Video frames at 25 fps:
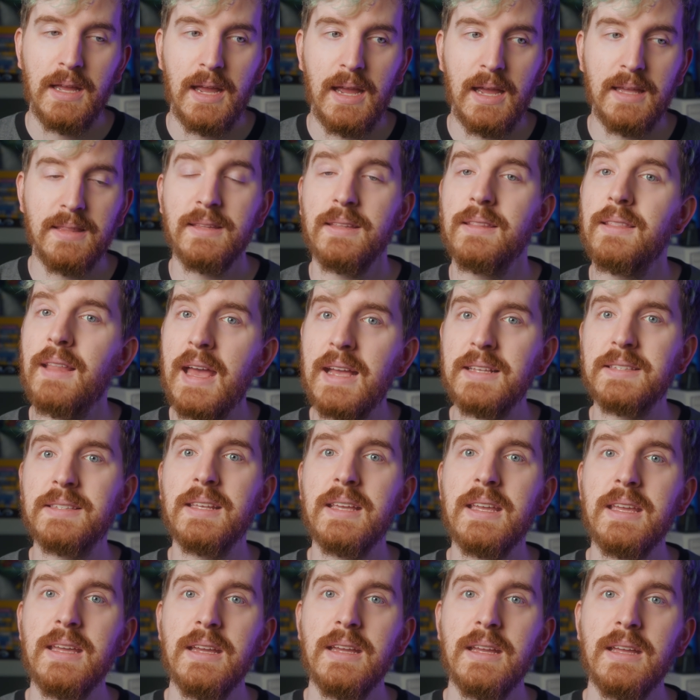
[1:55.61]
And then
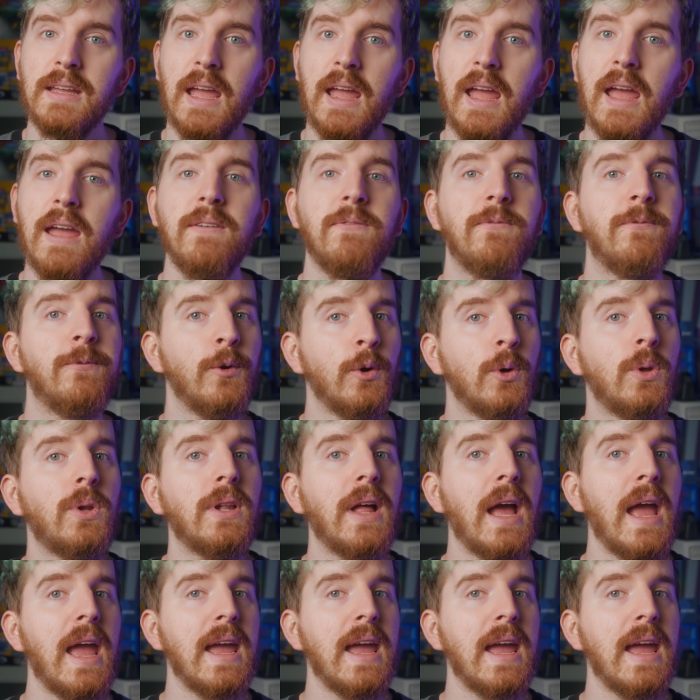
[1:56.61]
lastly, a full